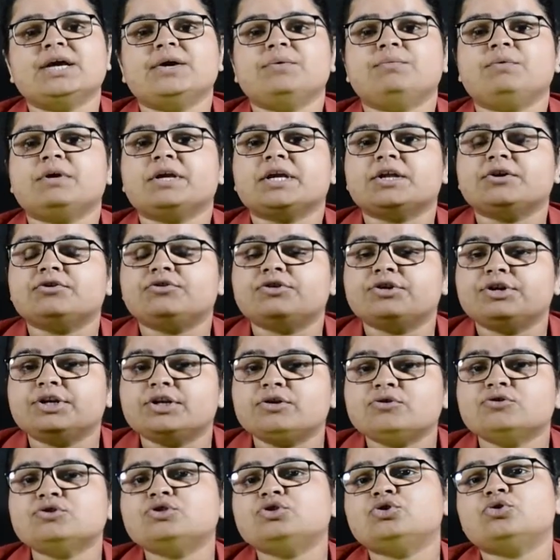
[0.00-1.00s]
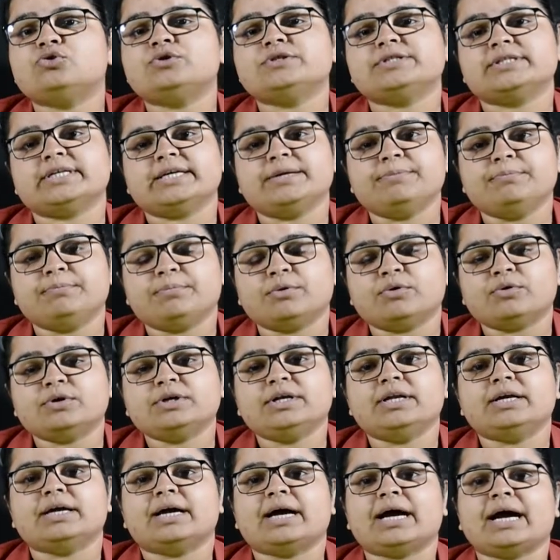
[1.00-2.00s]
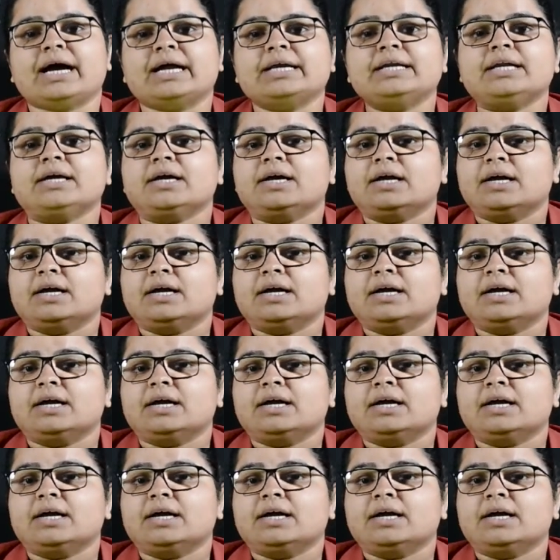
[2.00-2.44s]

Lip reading: we can reduce those import and